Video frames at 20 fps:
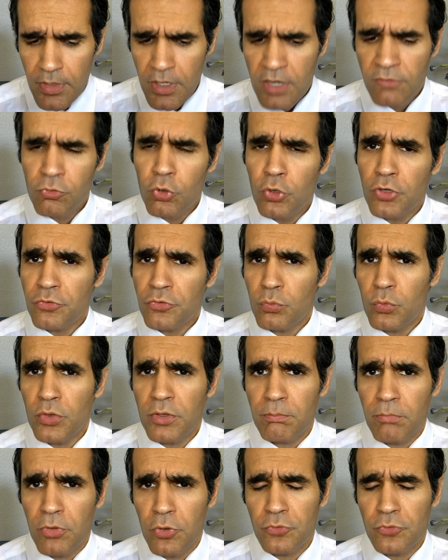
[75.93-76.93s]
Of course,
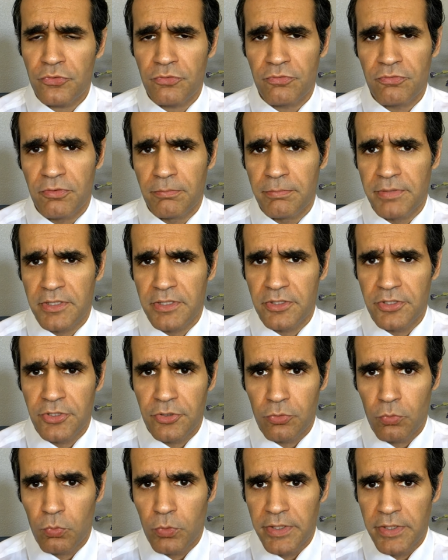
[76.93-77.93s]
we're most
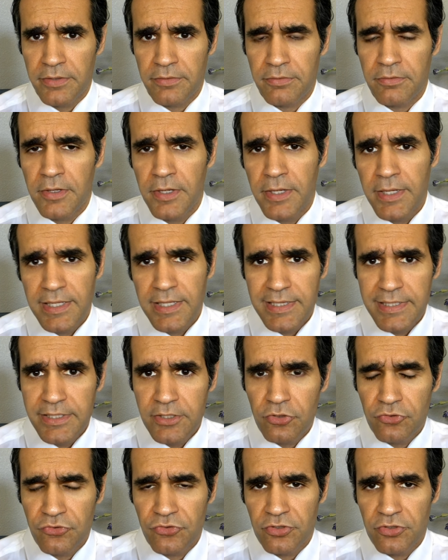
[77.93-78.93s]
familiar with
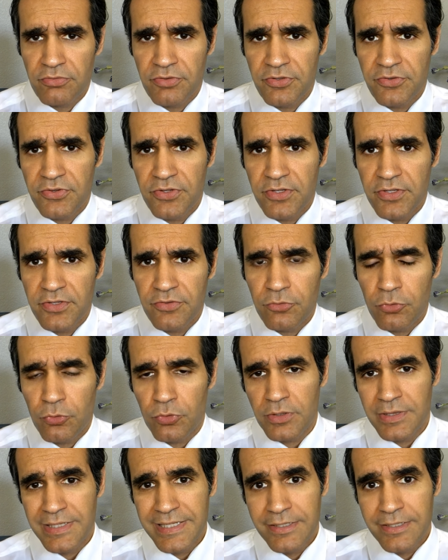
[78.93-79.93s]
legal services
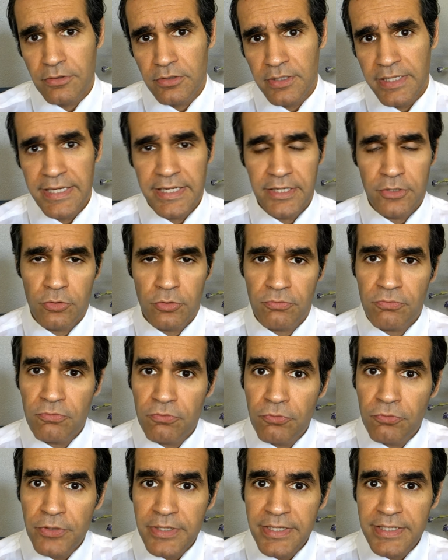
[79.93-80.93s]
or legal aid or
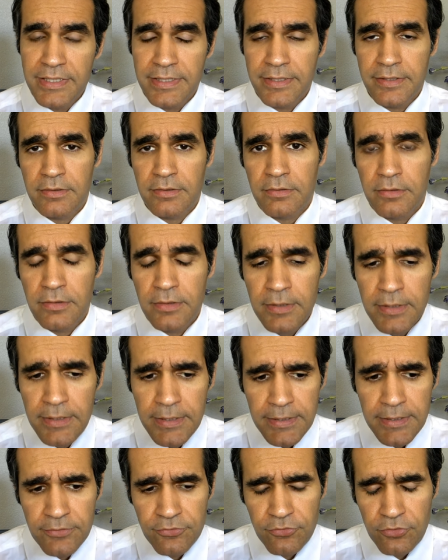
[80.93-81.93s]
free legal
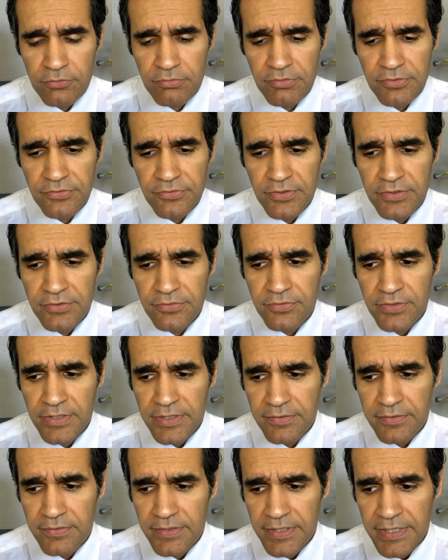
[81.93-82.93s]
services
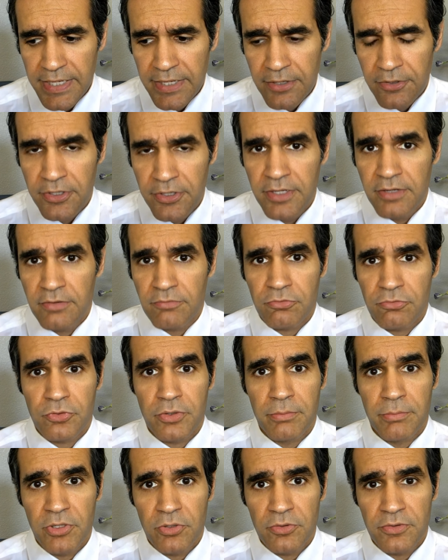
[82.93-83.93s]
in the area of
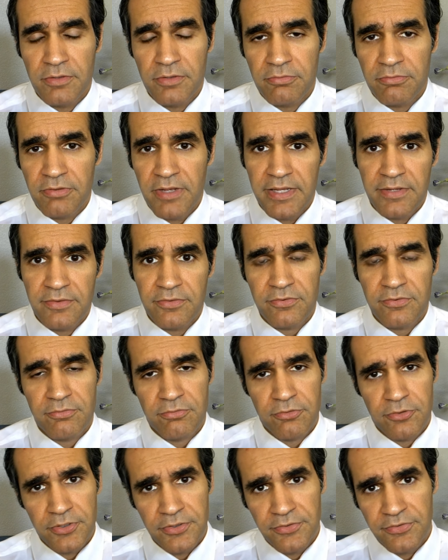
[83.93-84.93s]
criminal defense,
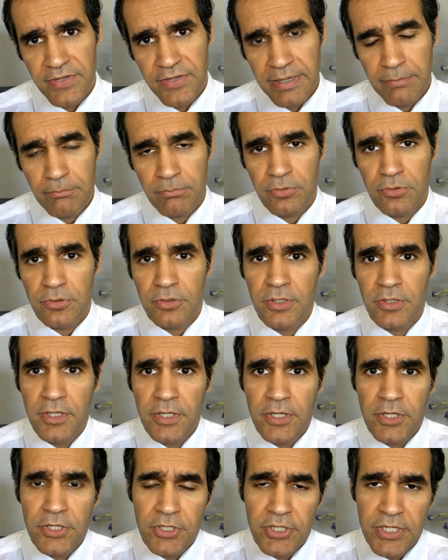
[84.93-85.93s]
for example,
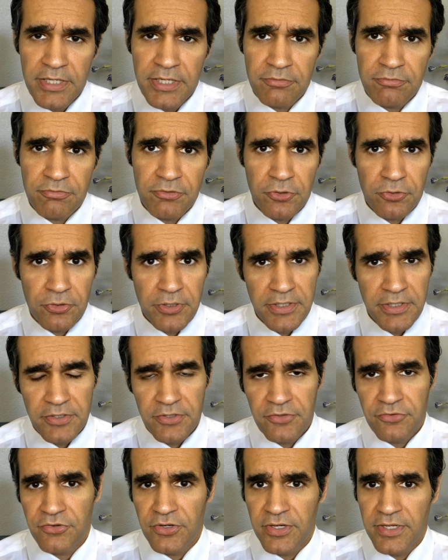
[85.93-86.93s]
if you're
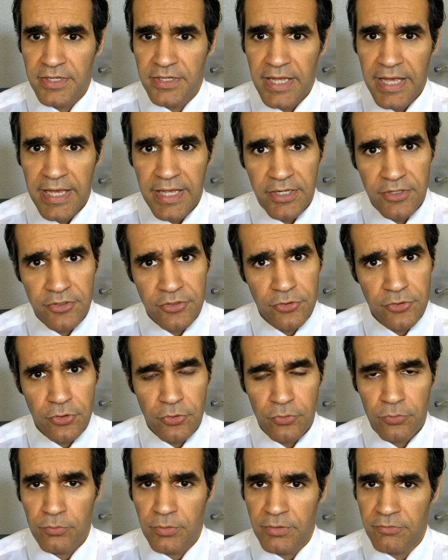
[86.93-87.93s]
indigent and you
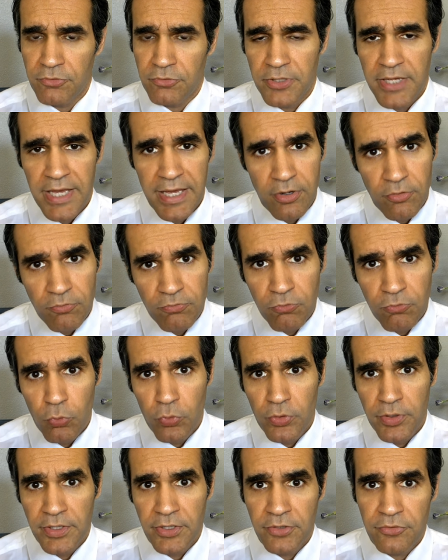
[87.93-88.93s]
know if you can't
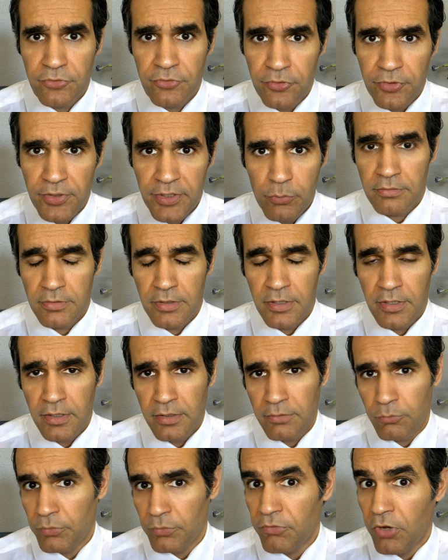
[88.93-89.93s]
afford an attorney,
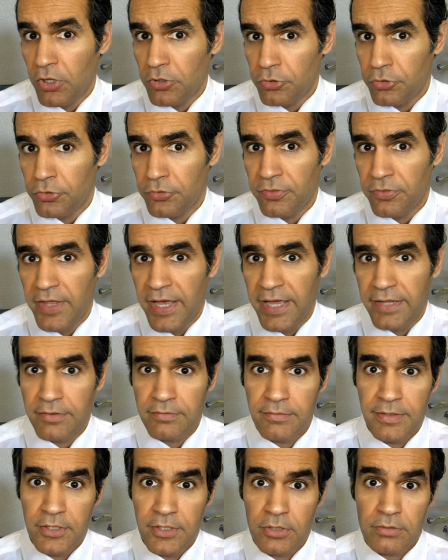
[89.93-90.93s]
uh, we've all heard
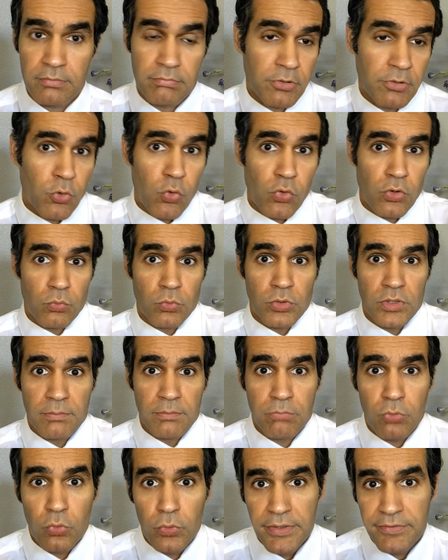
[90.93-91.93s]
that, then uh, the court will
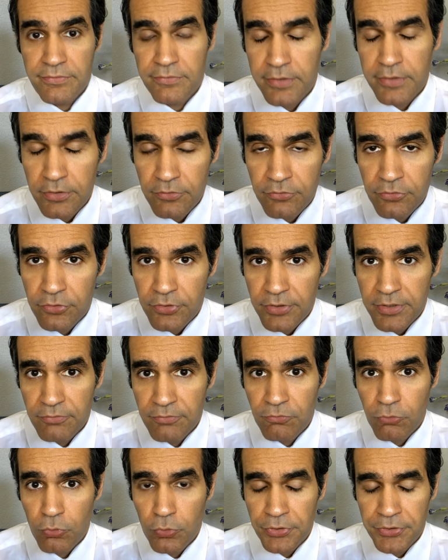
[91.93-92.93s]
appoint an attorney
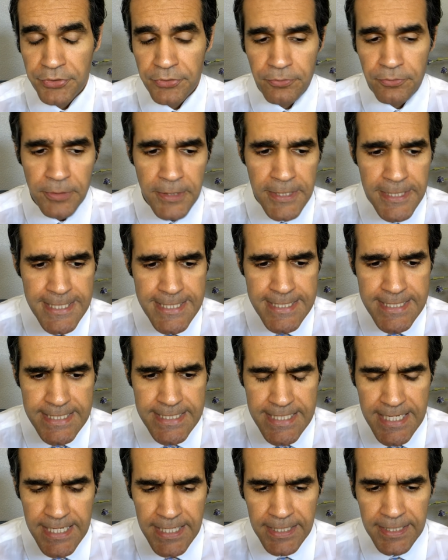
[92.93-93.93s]
for you,
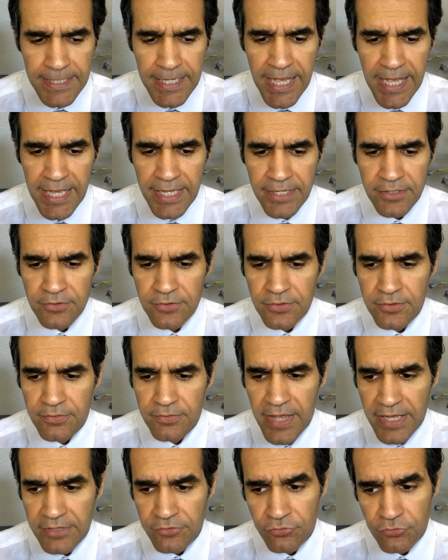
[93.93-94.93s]
uh, and
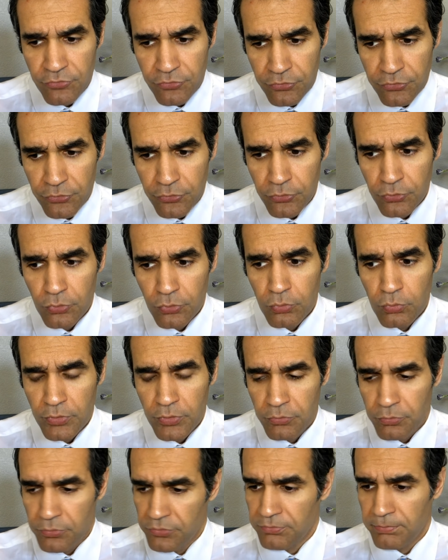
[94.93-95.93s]
that's true
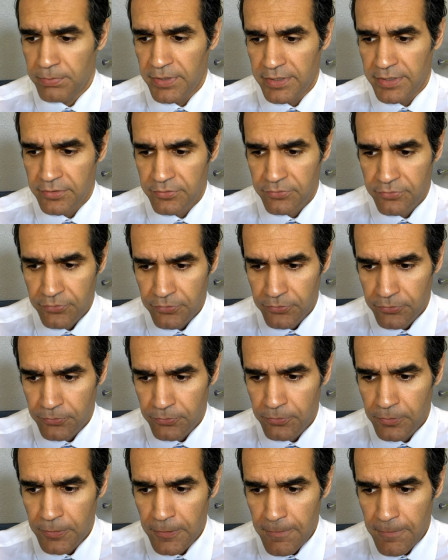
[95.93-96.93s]
with respect to